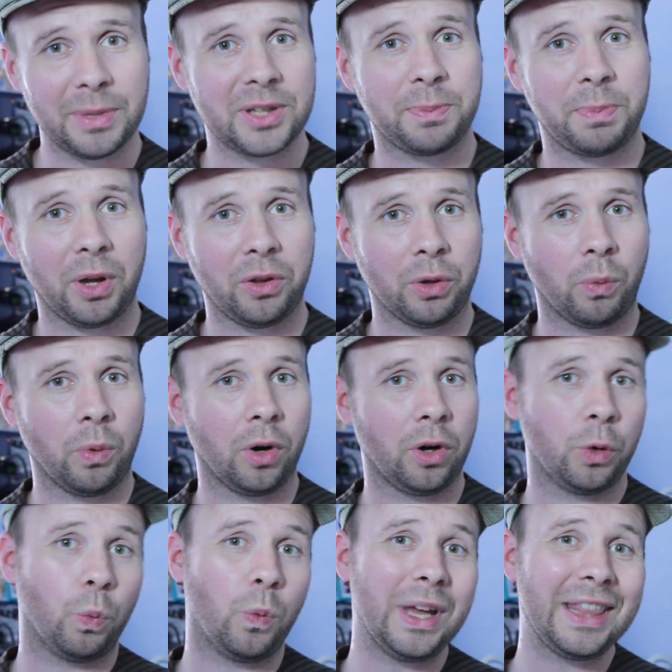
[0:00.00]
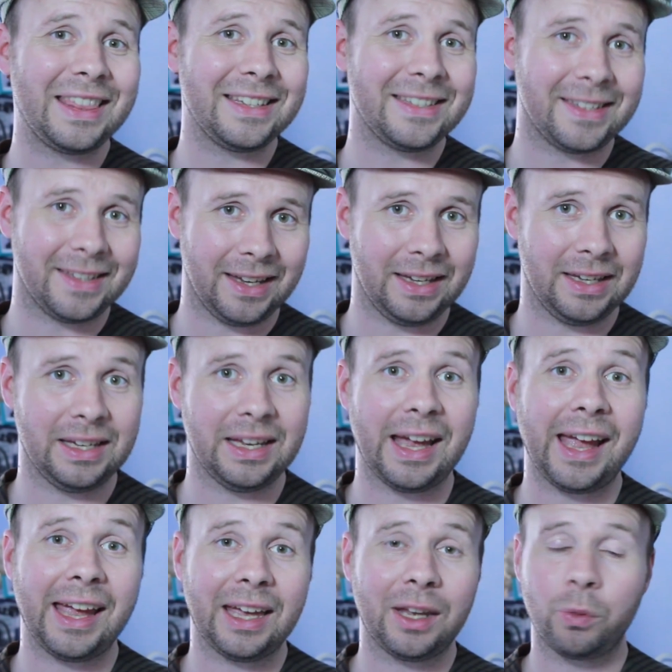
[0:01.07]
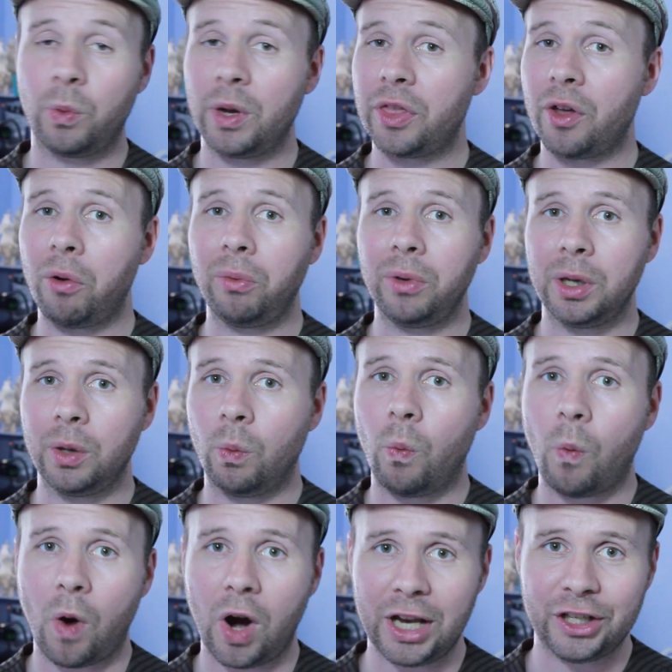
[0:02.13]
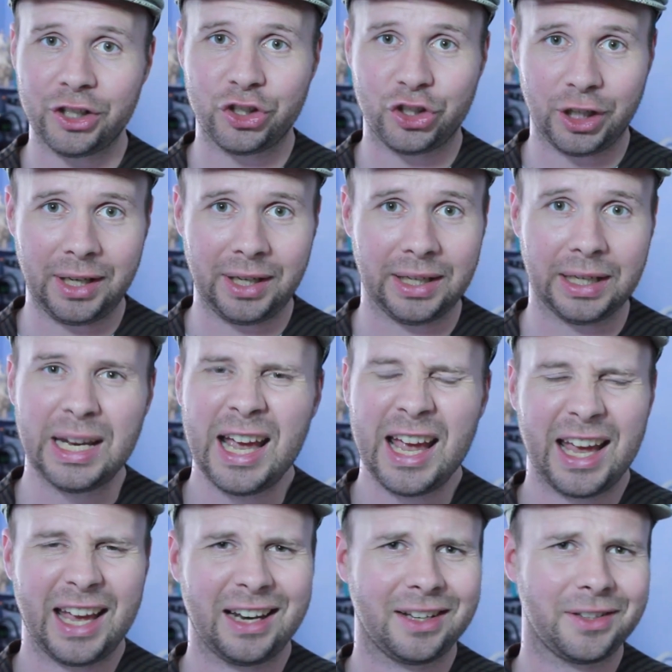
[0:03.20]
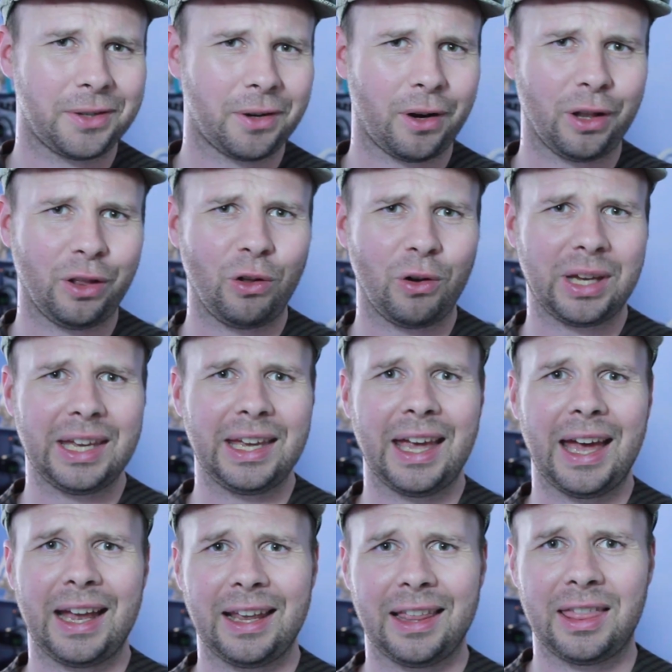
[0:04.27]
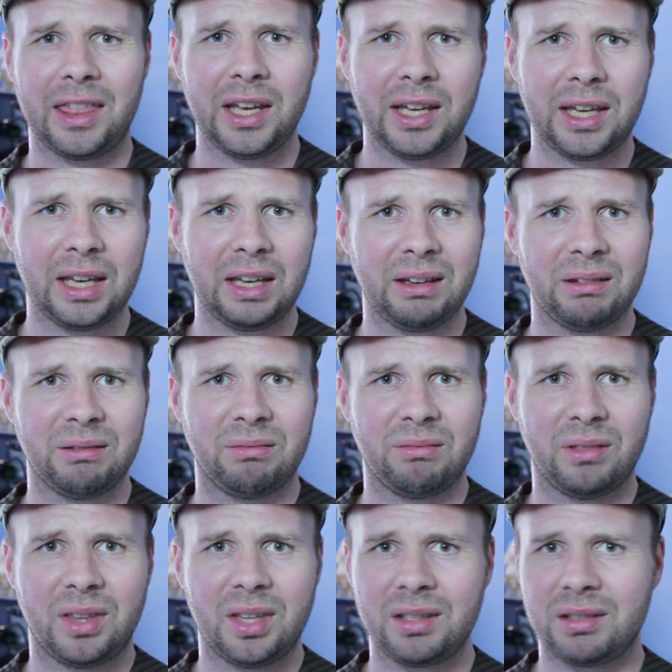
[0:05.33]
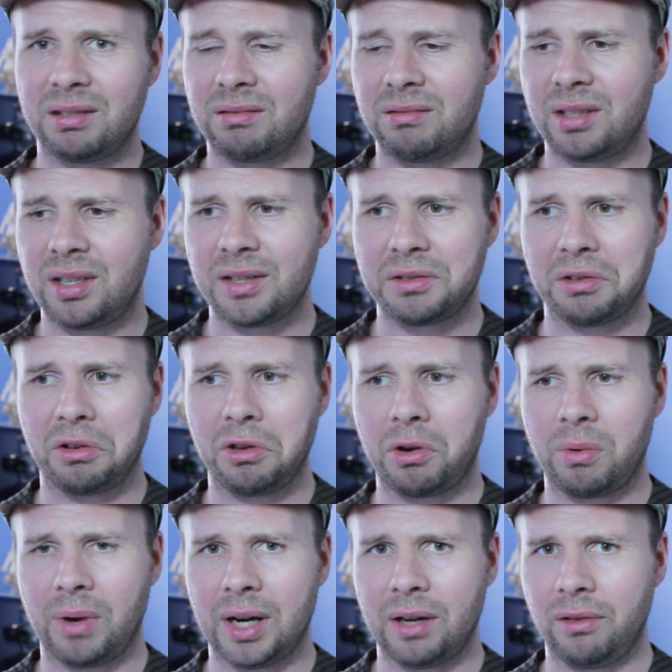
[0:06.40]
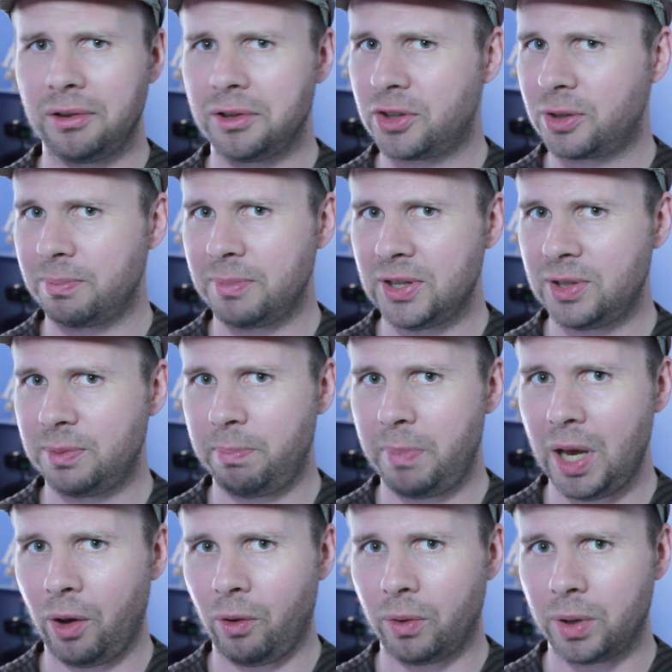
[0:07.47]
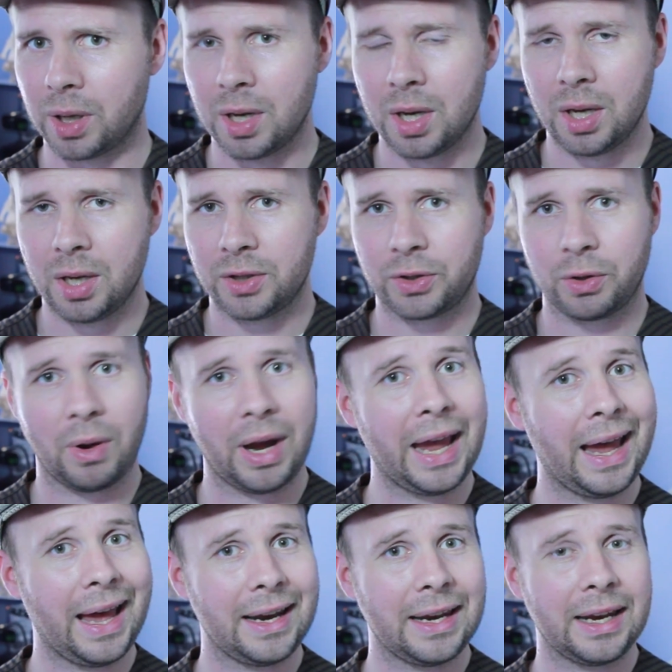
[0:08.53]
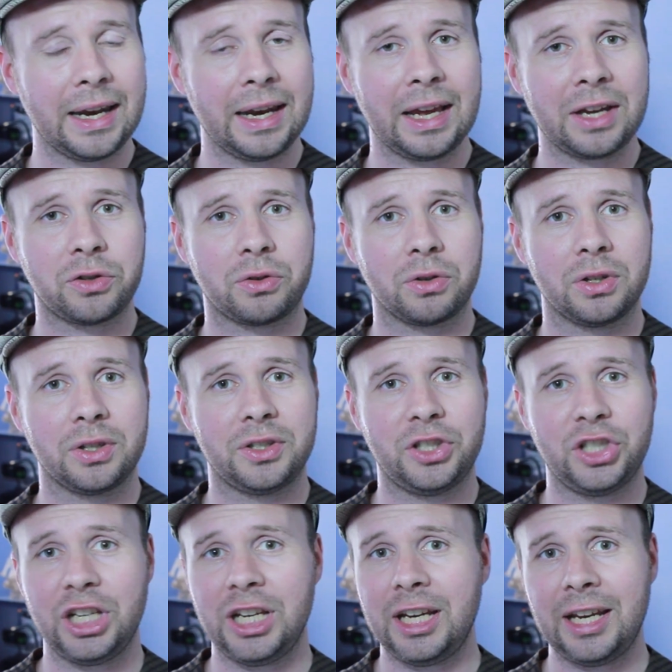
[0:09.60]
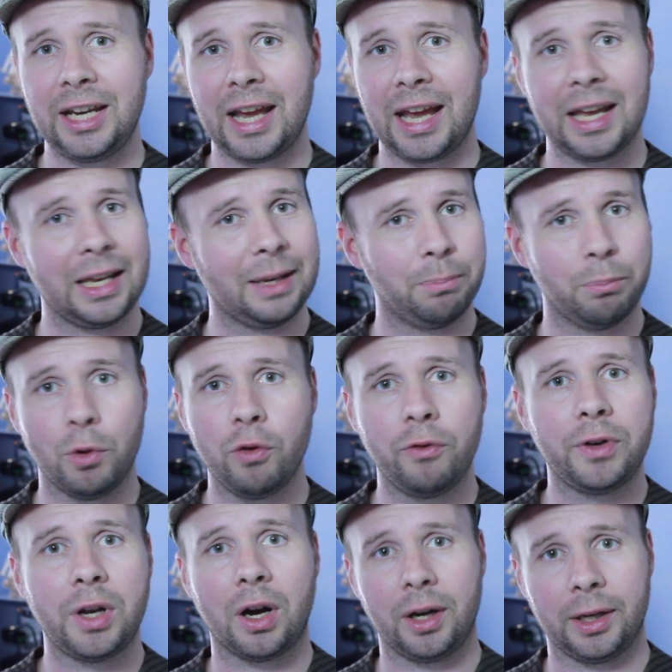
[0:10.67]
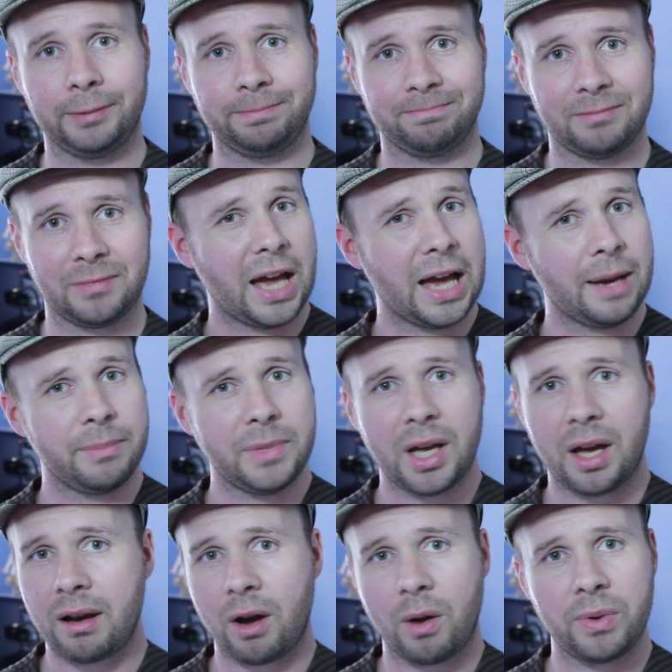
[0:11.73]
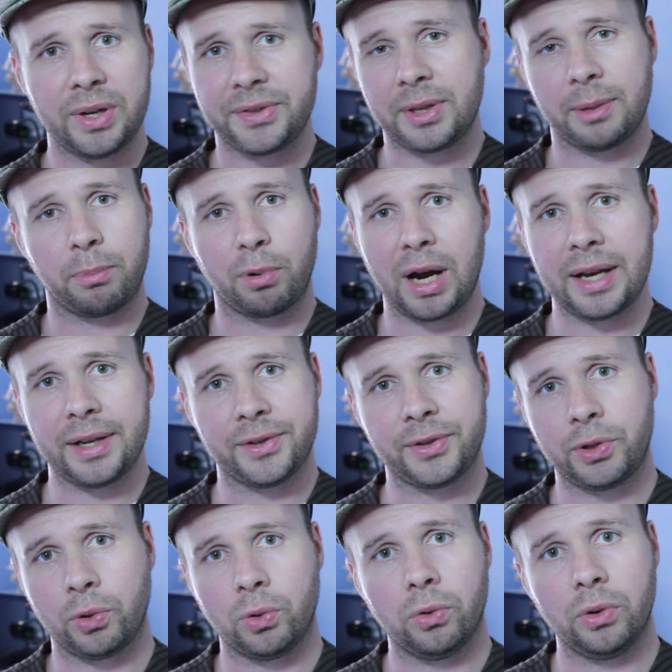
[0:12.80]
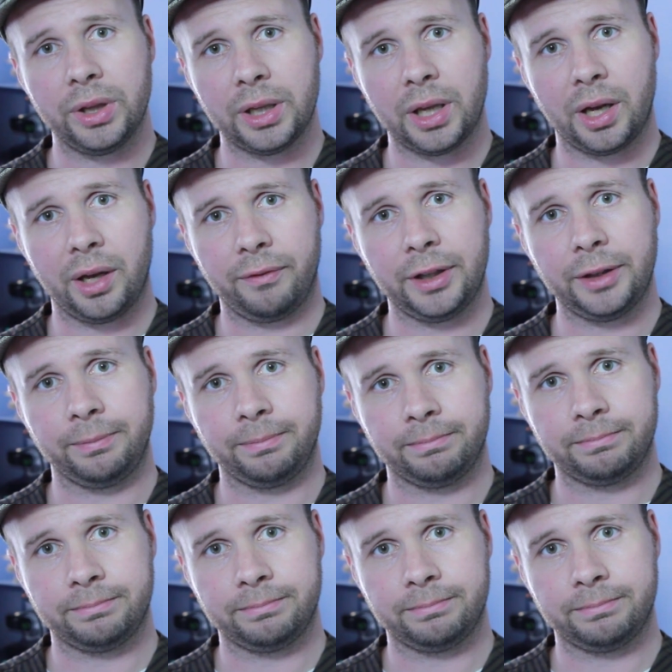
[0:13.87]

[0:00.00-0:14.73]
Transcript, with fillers: misspelled the word with a Z and with only one G. And I started looking at it thinking, this doesn't look right. It looks misspelled. So I added an extra G and moved on. I'm not always the brightest tool in the oven.